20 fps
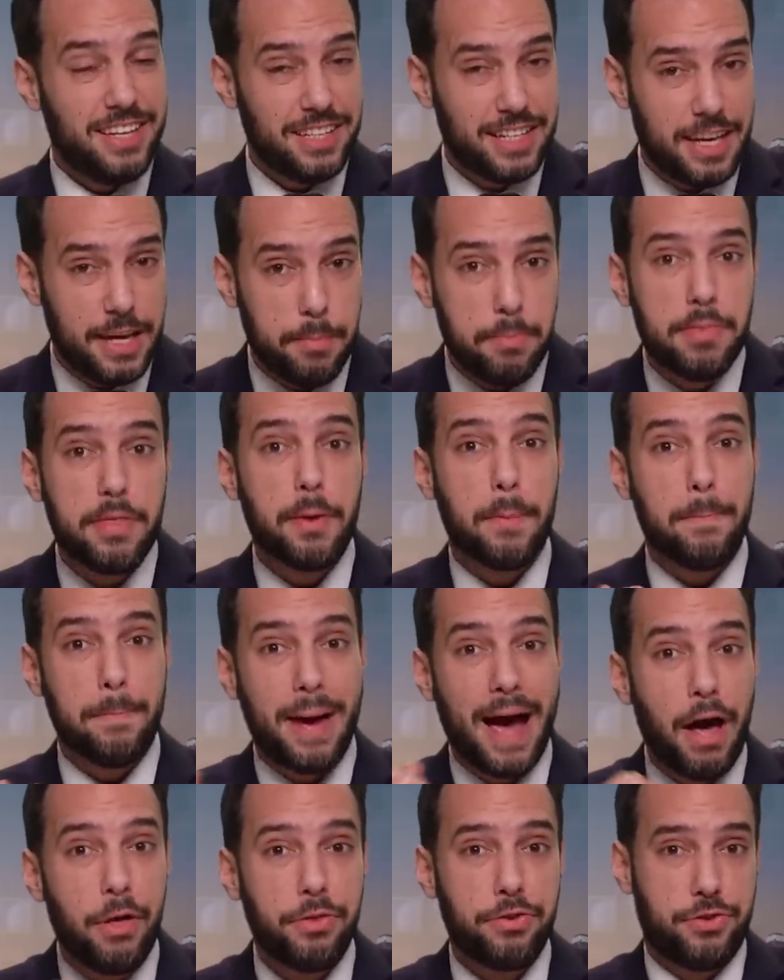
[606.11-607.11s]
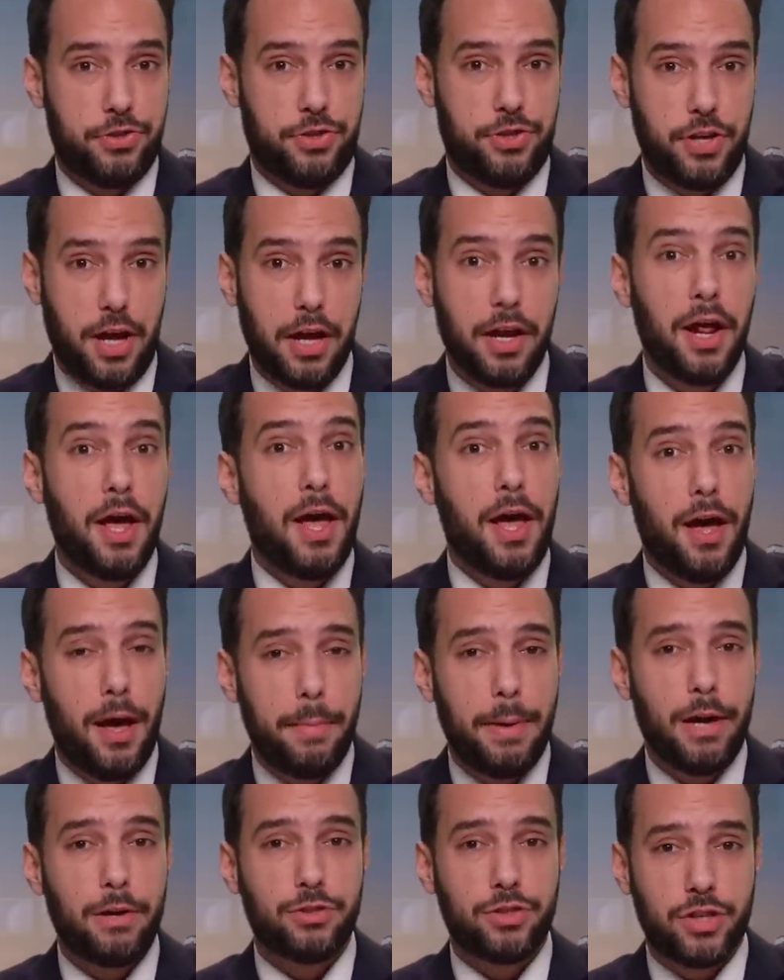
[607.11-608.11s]
to keep their mouths shut
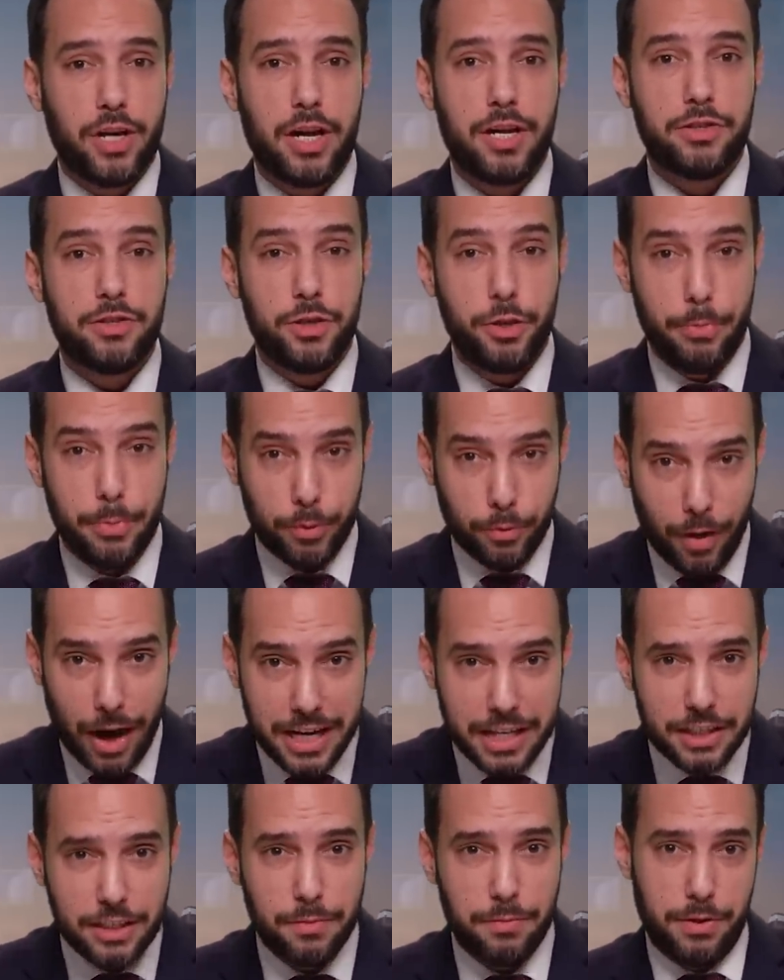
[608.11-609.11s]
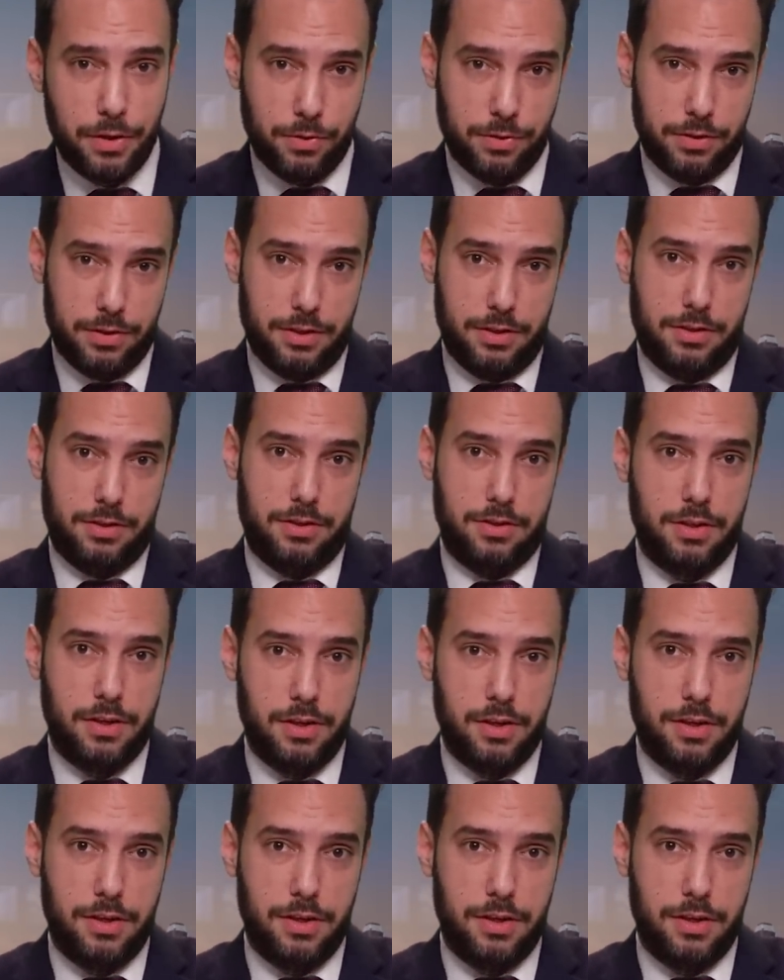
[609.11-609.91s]
about China's human rights abuses.